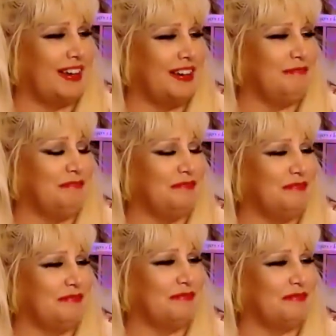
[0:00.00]

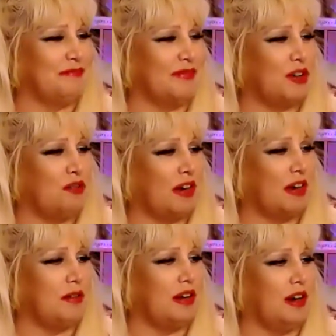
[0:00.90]

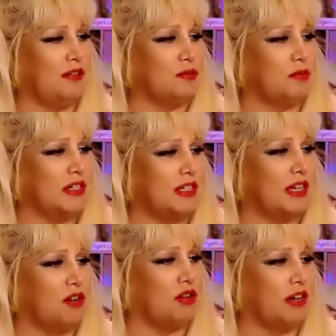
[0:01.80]
Greg laughs when I
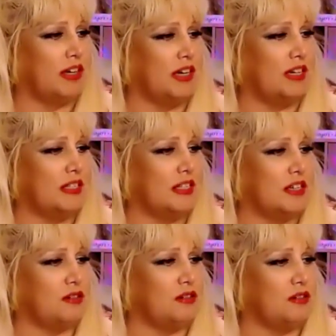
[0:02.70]
say crikey, because they
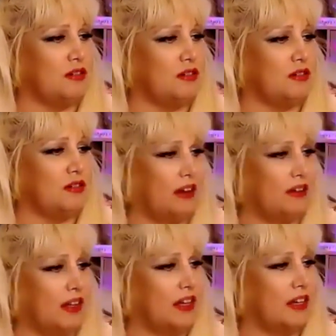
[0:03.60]
don't say
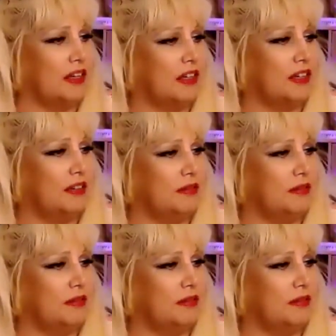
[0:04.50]
crikey out there.